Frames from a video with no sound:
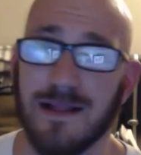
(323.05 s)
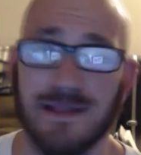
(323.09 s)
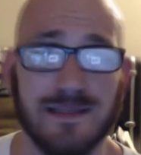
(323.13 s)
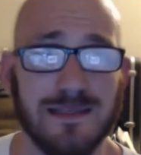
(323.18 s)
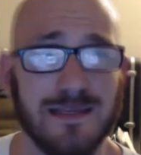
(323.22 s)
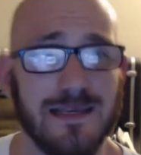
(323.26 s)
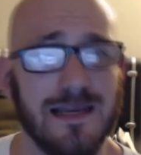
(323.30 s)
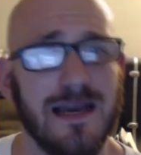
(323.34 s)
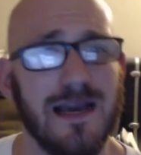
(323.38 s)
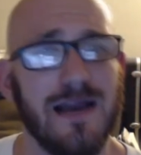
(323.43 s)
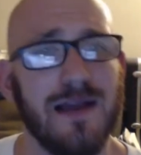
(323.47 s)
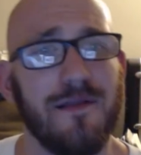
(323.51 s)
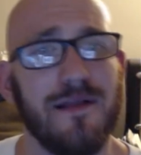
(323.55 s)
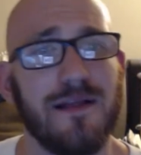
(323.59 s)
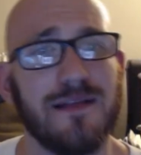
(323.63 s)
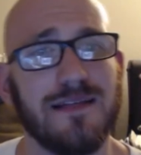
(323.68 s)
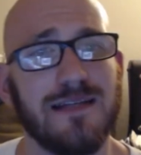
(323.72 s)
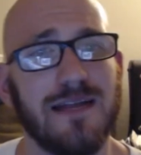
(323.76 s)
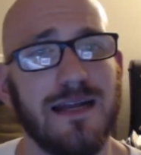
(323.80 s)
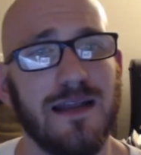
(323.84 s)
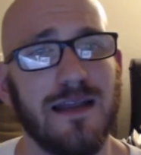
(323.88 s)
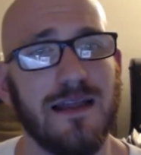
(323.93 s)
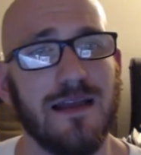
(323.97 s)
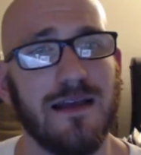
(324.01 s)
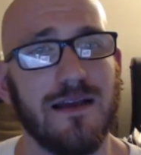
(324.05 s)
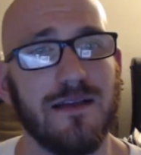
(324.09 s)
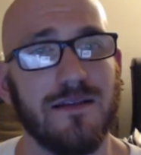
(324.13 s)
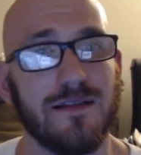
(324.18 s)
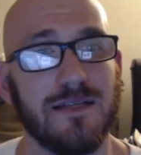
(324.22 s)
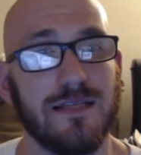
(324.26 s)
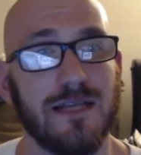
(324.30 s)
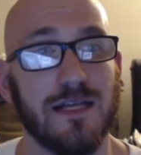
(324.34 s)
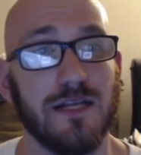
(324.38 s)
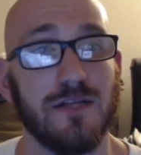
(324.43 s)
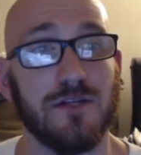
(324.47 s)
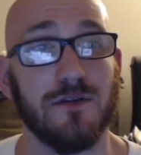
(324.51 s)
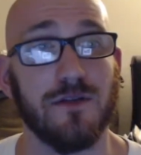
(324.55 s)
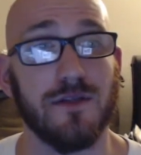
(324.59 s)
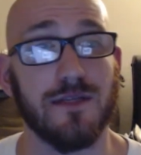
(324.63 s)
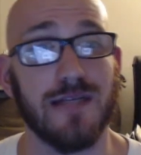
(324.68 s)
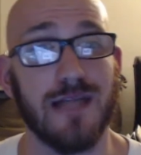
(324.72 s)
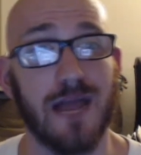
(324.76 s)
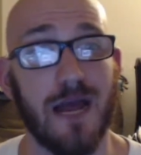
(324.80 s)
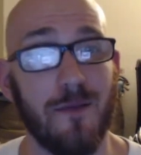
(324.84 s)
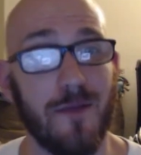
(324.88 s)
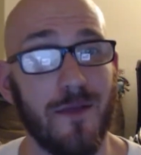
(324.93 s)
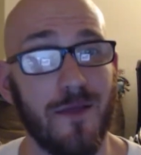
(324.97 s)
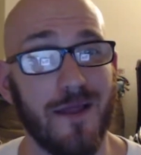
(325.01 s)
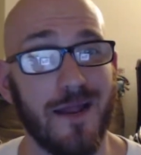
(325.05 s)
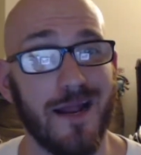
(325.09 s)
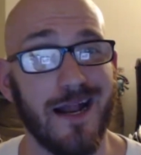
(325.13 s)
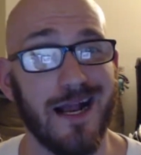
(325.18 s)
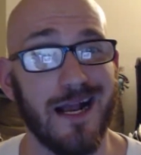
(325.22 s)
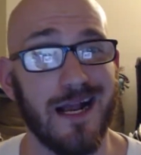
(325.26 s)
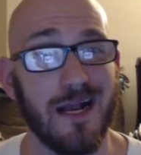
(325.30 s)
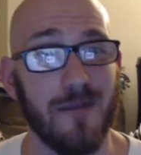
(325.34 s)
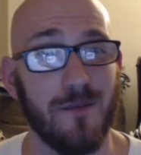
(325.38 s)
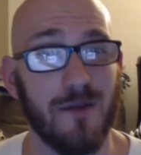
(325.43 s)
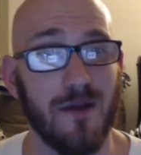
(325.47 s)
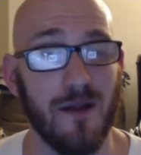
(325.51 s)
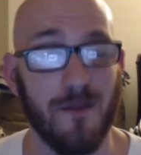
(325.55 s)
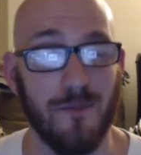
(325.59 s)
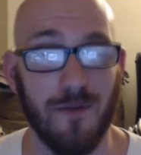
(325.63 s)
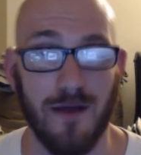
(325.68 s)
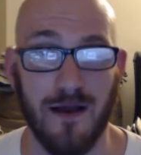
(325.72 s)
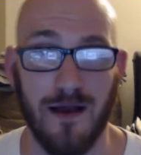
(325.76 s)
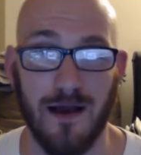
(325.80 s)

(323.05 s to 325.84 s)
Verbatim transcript: that's that's kind of the, the schedule and the timeline that I got coming up.